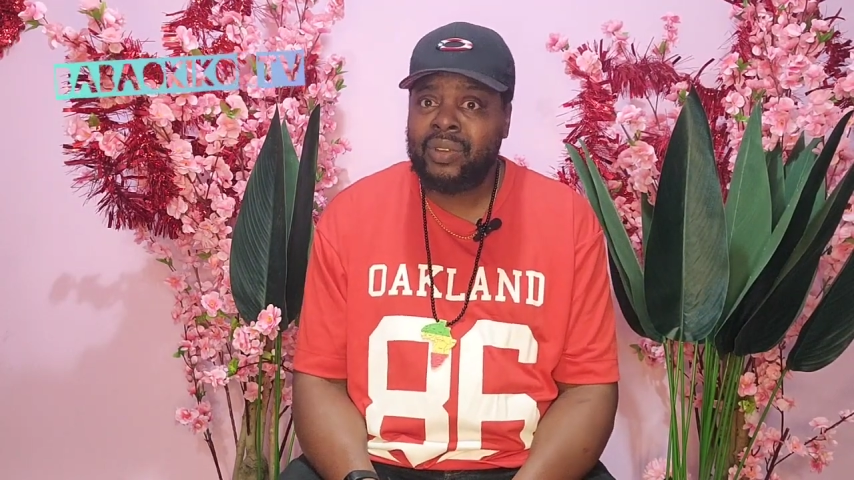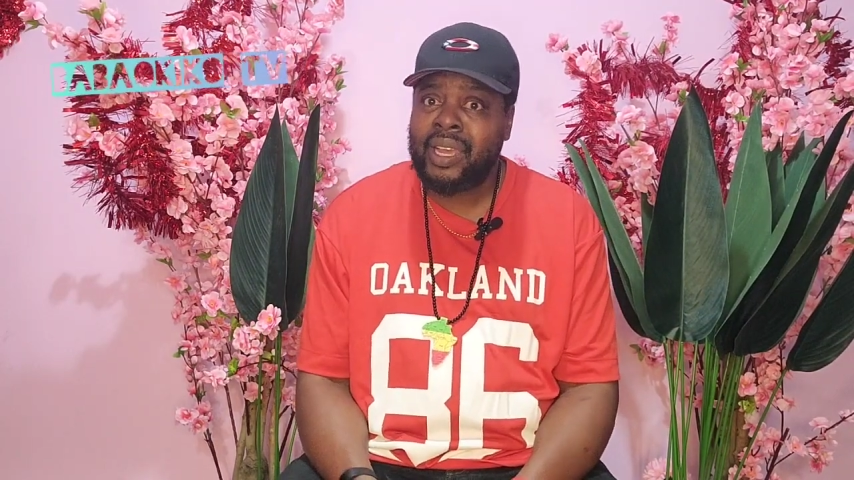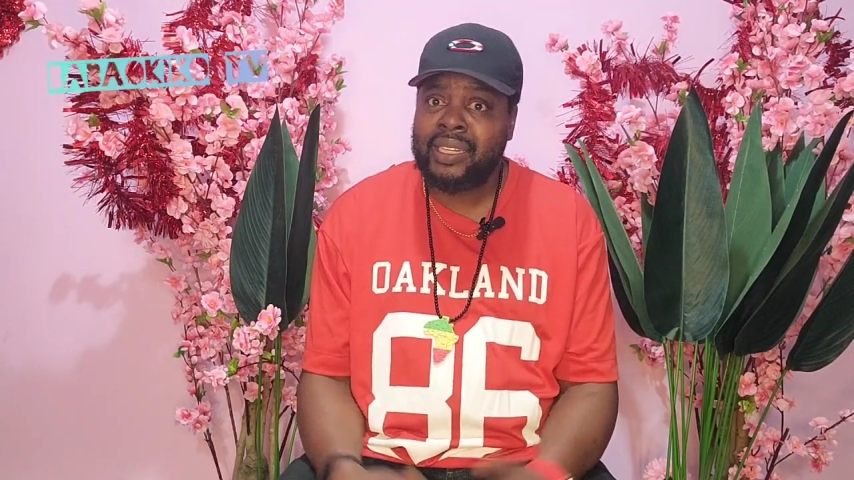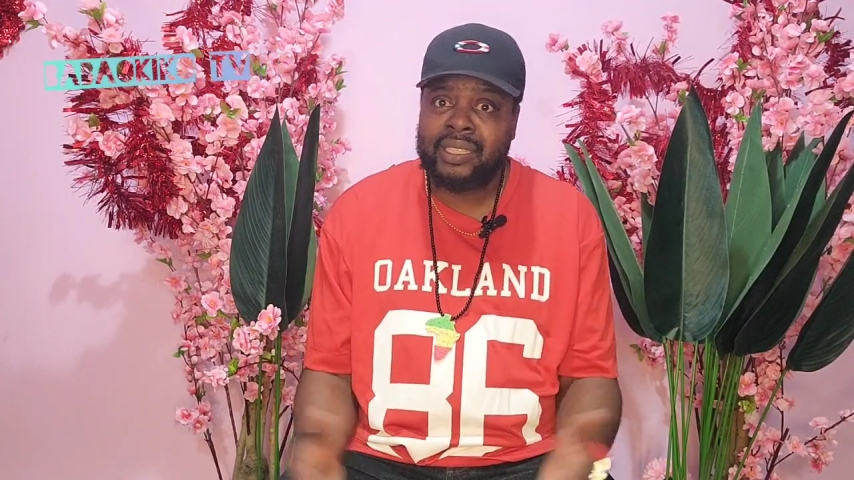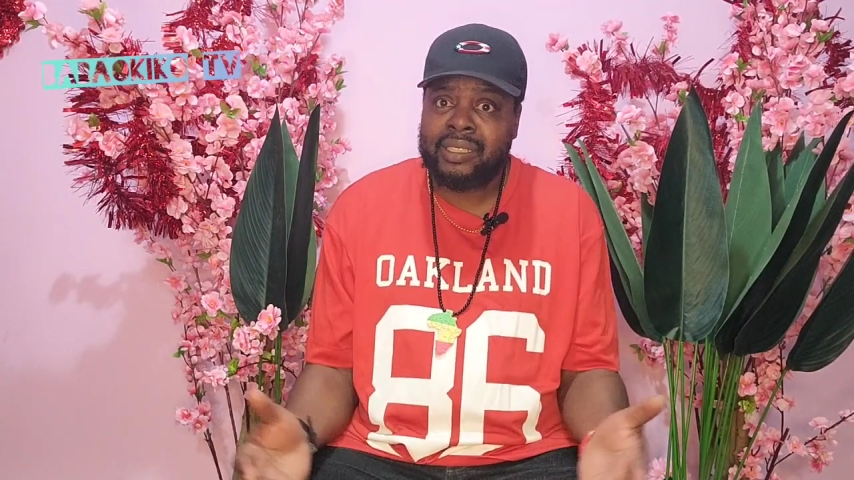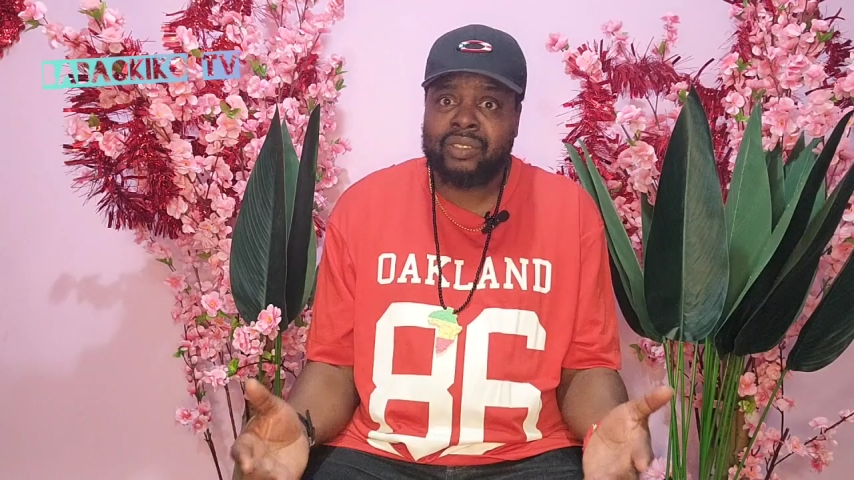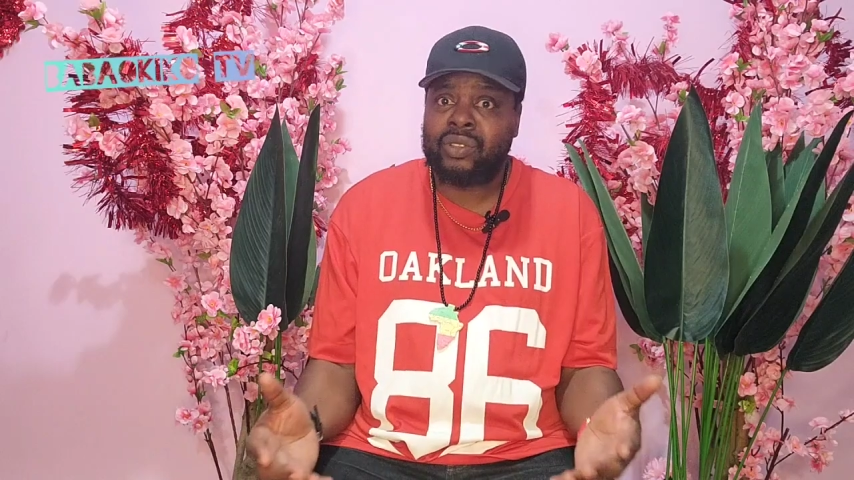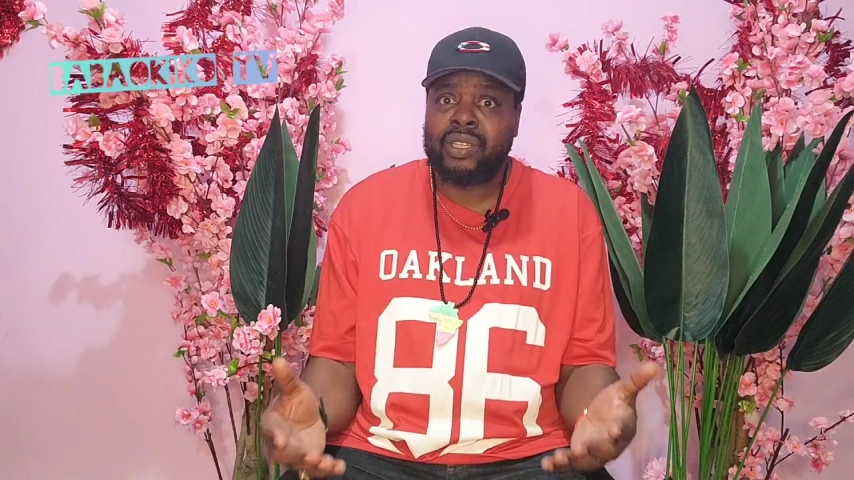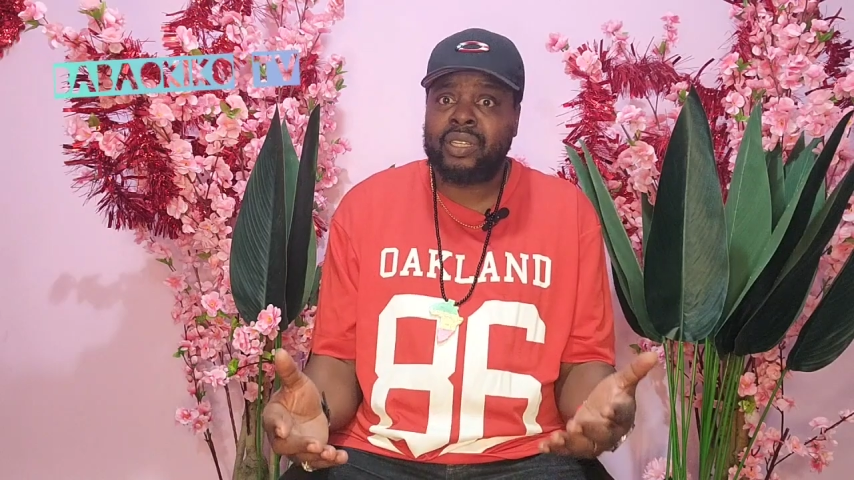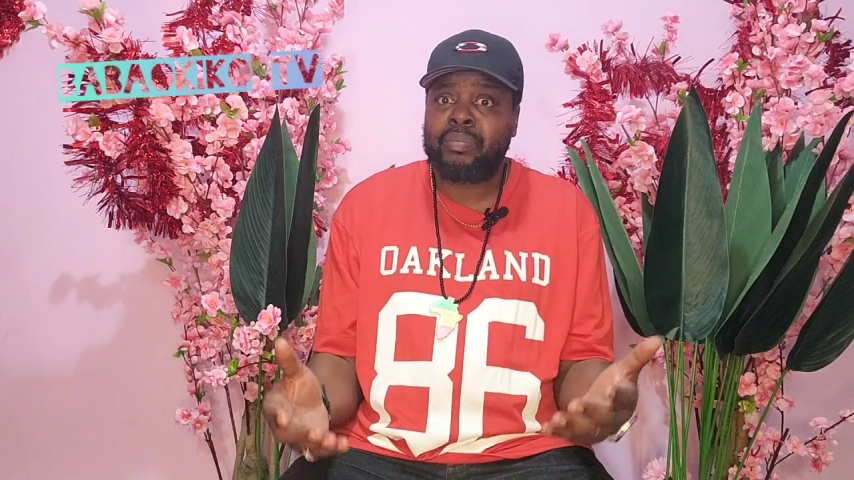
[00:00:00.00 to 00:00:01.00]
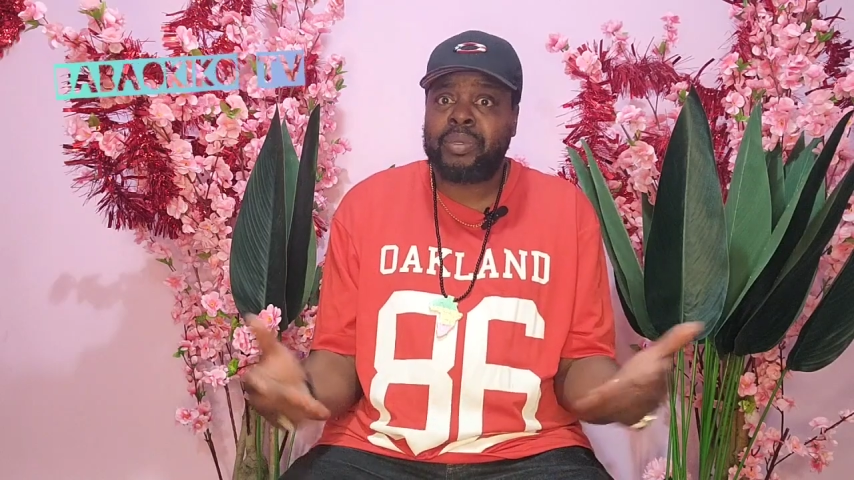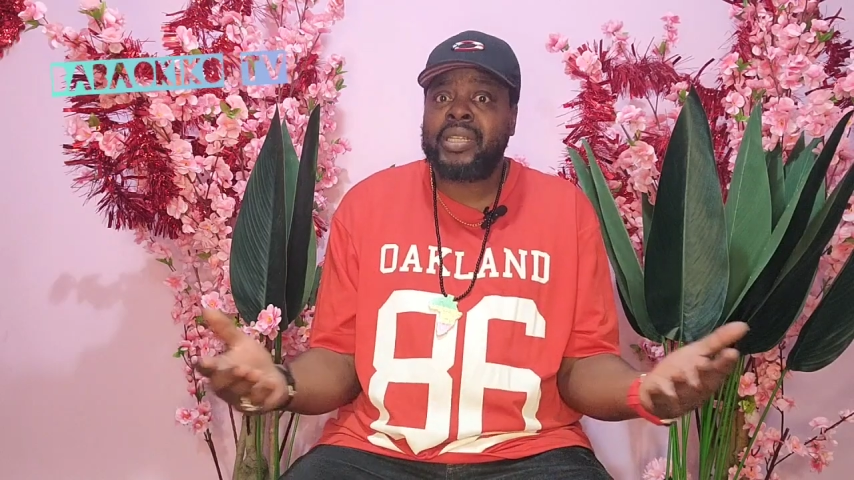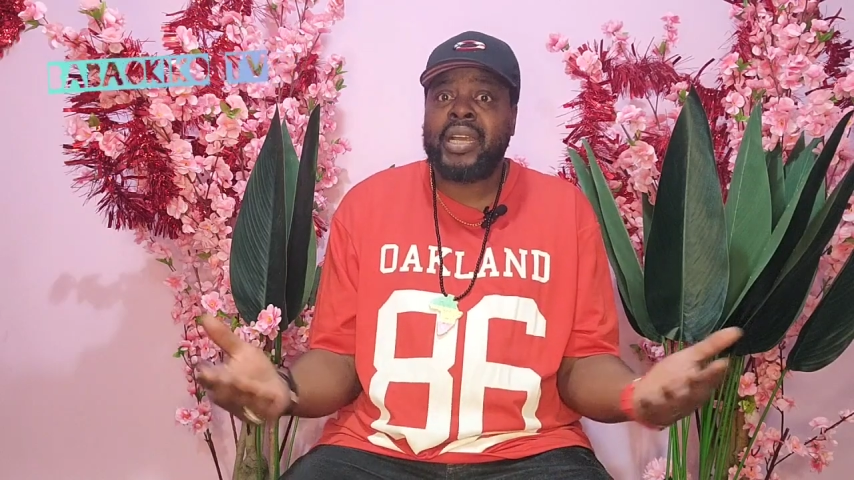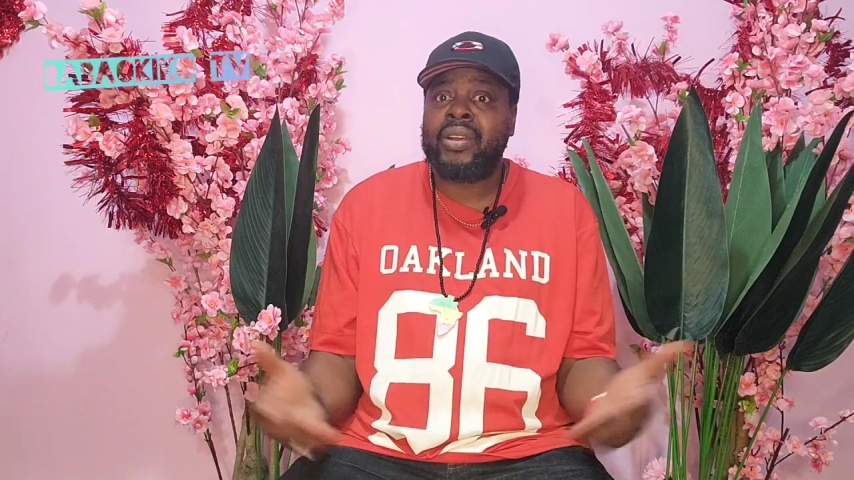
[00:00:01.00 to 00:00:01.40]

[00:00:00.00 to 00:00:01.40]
why they didn't really bring